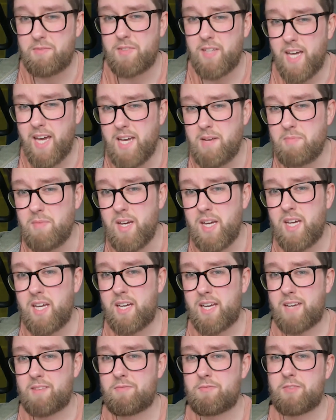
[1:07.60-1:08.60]
game
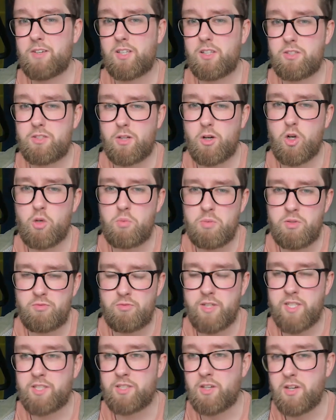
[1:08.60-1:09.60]
in Villa's hope of
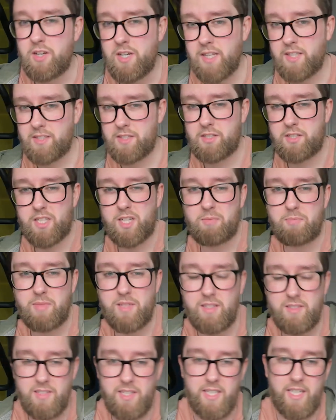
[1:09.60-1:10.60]
returning to the
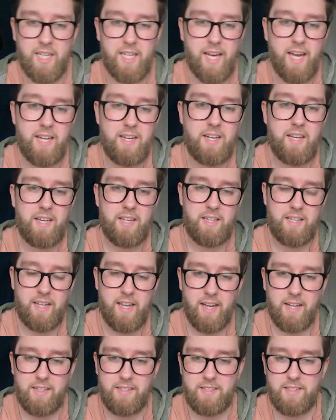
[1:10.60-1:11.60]
Champions League again
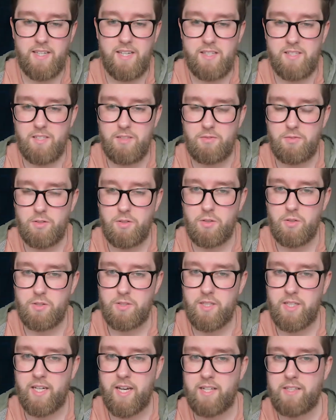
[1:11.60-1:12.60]
next season, of
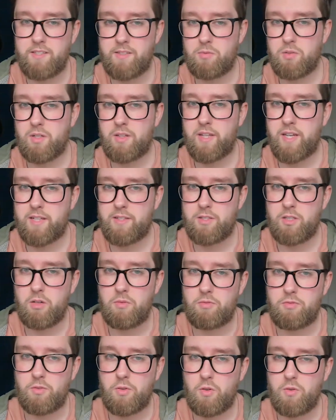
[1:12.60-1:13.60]
course, against one of their
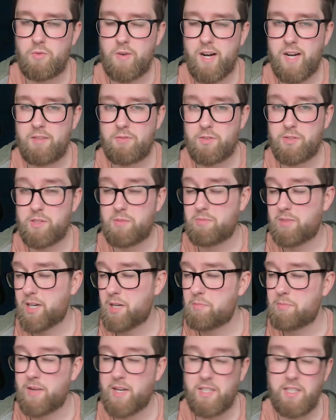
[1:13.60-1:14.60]
top four rivals, in my
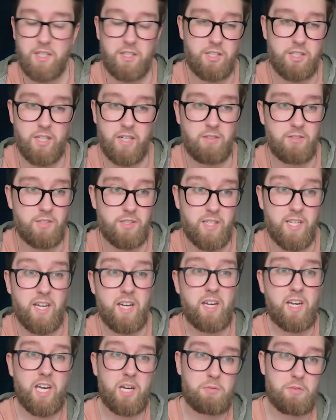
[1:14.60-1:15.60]
opinion, Chelsea.
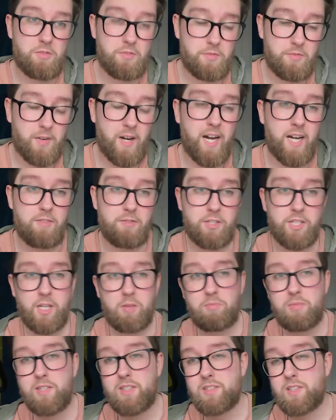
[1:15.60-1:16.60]
And with 5
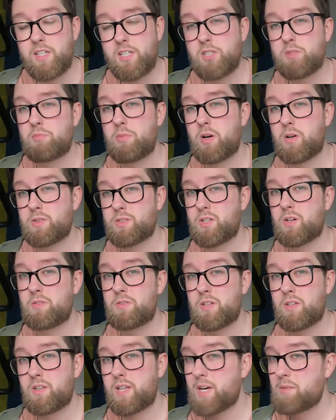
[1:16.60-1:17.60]
Champions League spots on
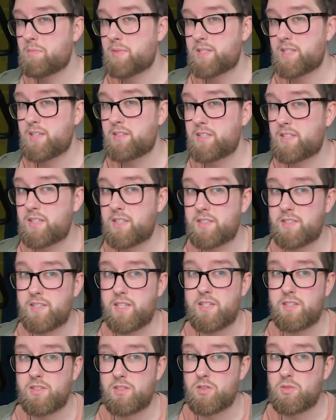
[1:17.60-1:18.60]
the line potentially this
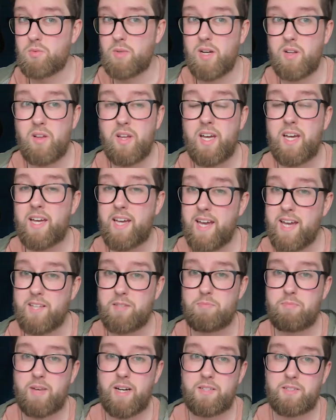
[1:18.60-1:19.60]
season as well,
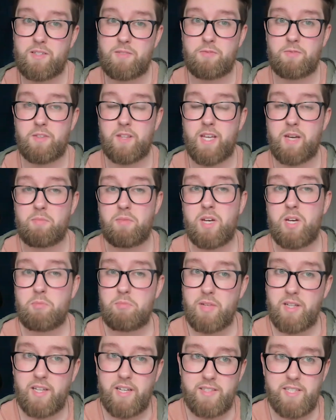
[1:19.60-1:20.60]
it's massive for them.
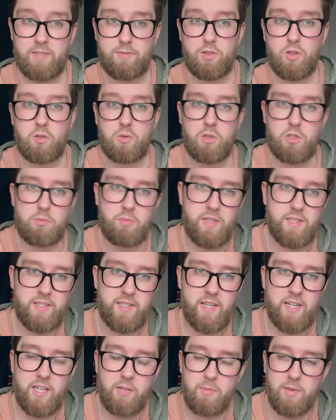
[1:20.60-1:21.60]
But let's have a look what's been
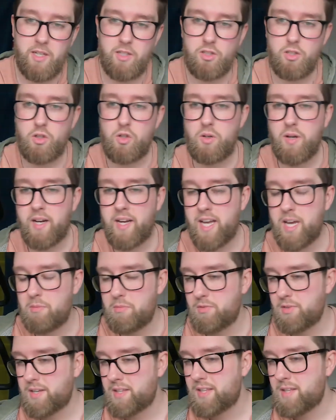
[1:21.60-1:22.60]
said here, because Unai
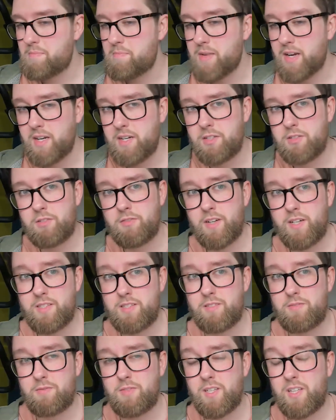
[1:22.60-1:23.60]
Emery, the manager of
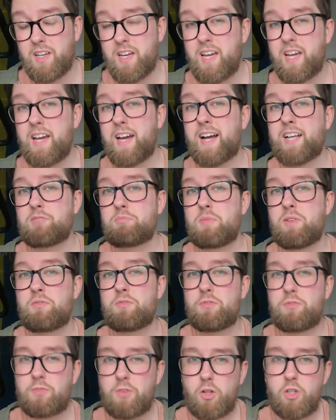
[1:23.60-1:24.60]
Aston Villa, has been
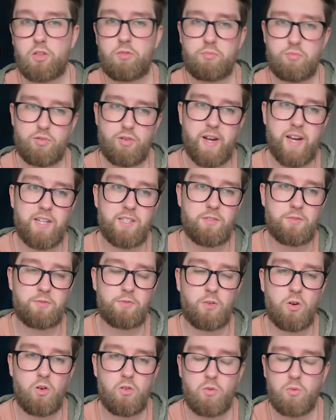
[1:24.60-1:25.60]
full of praise
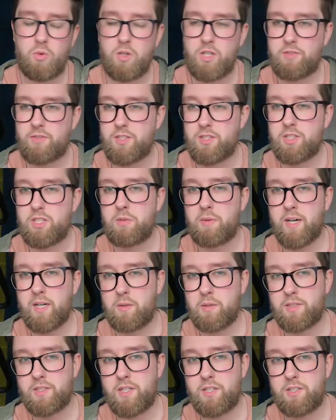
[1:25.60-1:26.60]
for one of his new
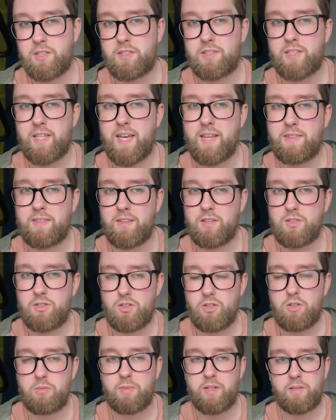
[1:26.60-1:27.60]
acquisitions in the
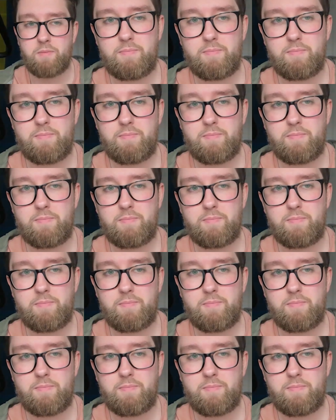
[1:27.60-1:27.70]
summer.